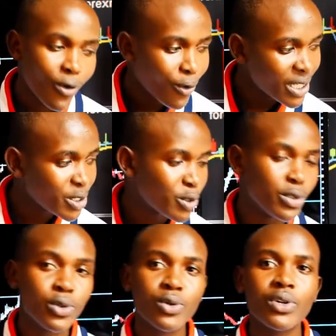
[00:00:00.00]
What you
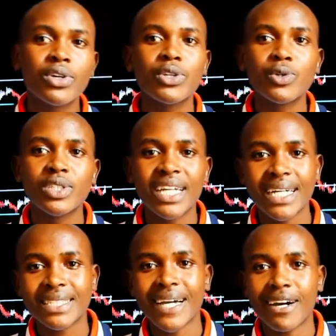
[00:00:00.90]
do, you
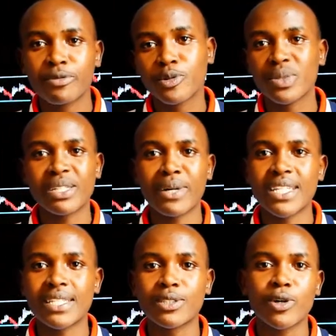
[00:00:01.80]
just have to
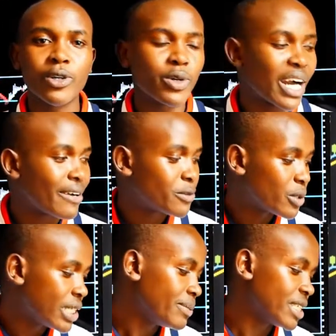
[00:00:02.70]
minimize it, or you have to
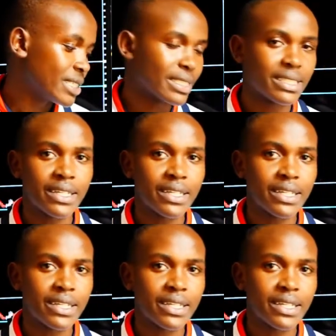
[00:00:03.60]
limit it.